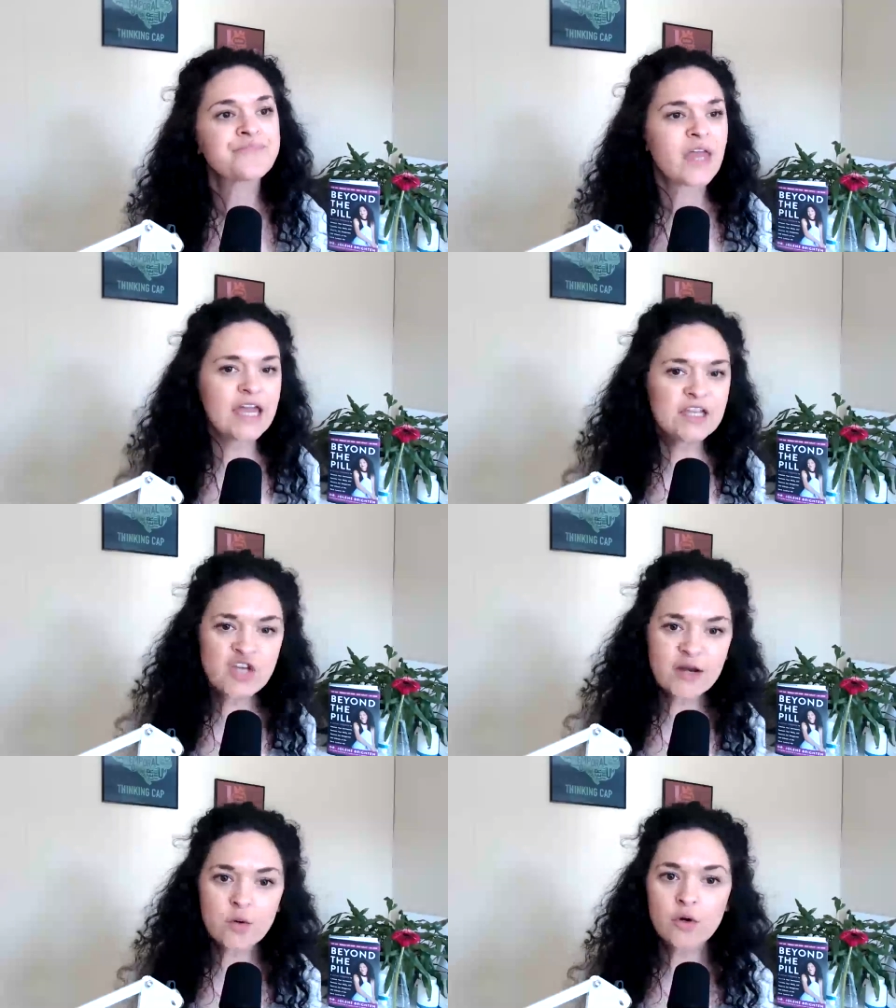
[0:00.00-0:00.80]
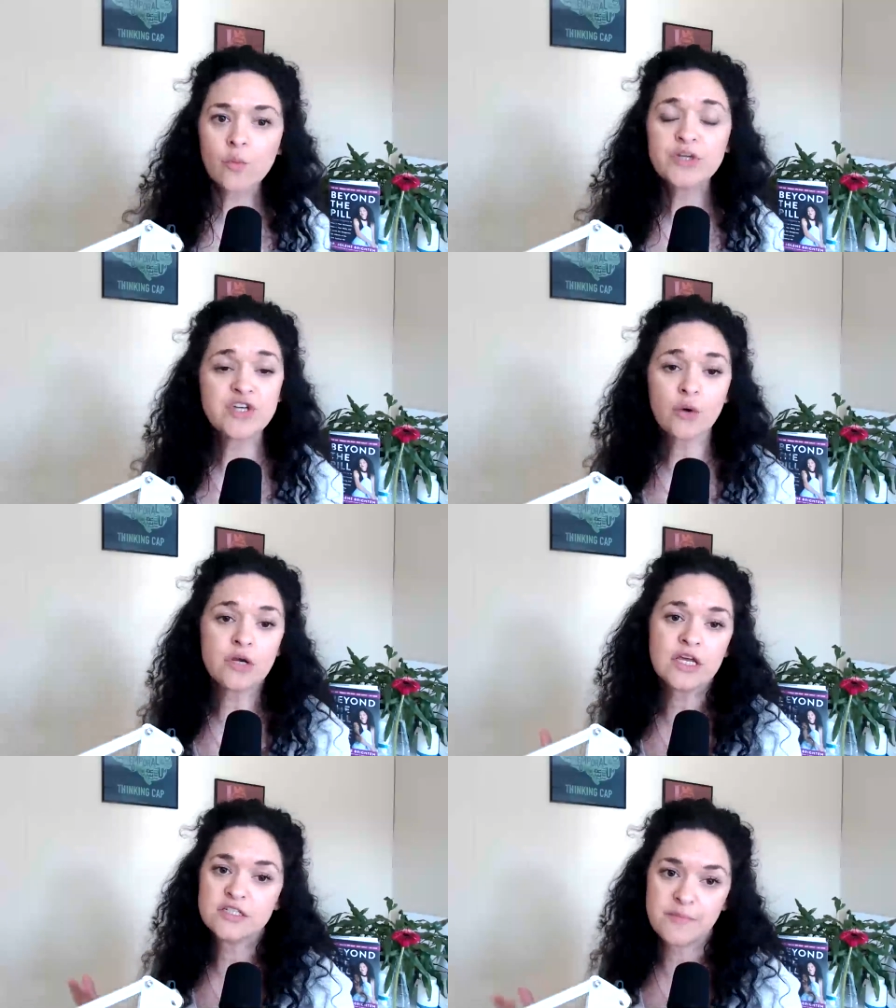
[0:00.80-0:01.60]
in general, we don't
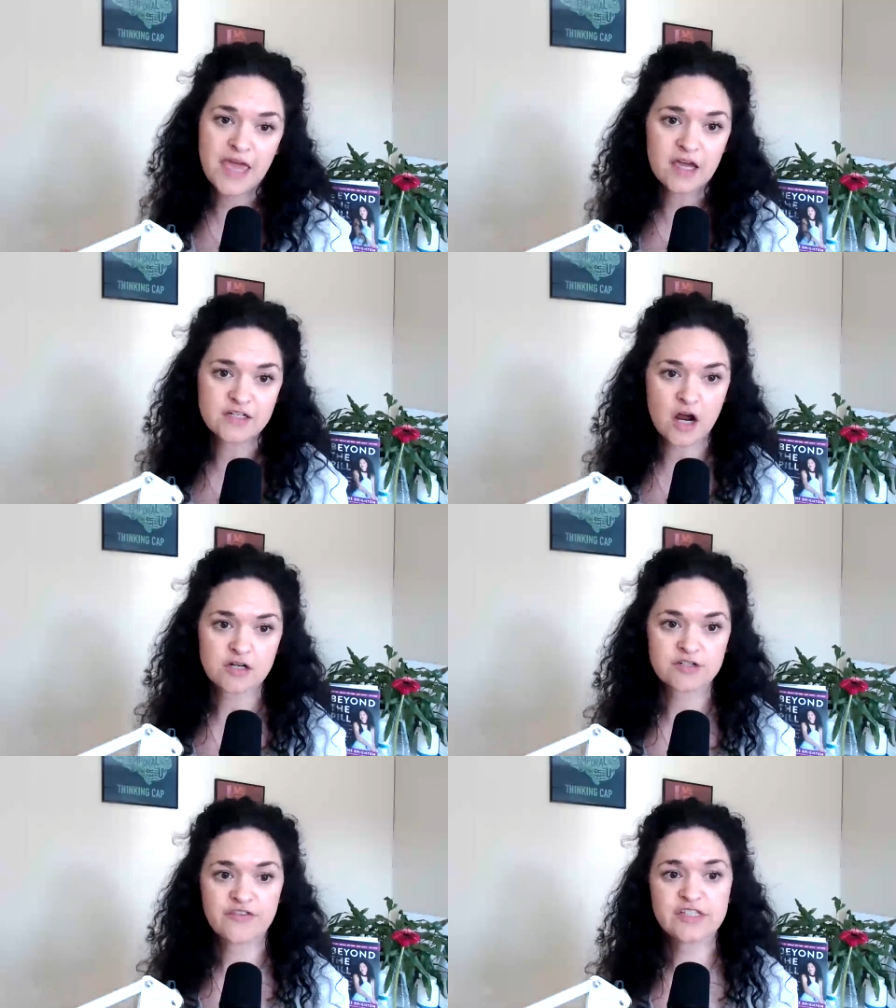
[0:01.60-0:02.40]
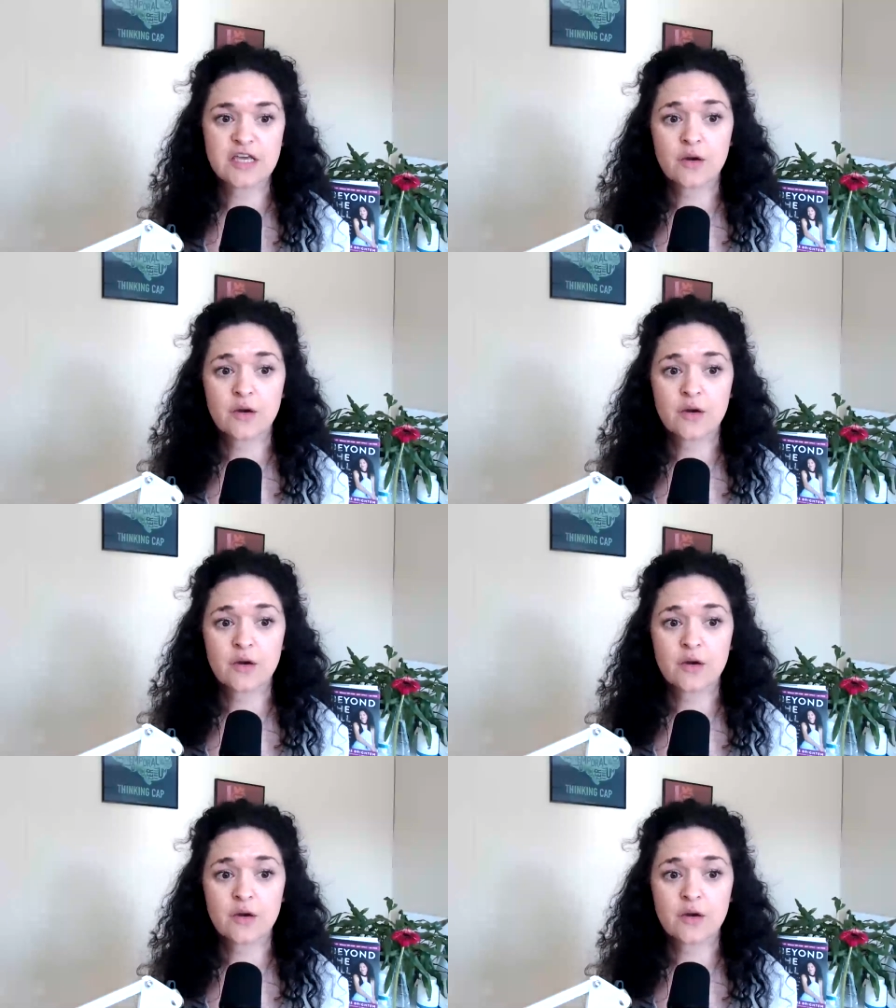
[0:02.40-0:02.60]
need to make a doctor's visit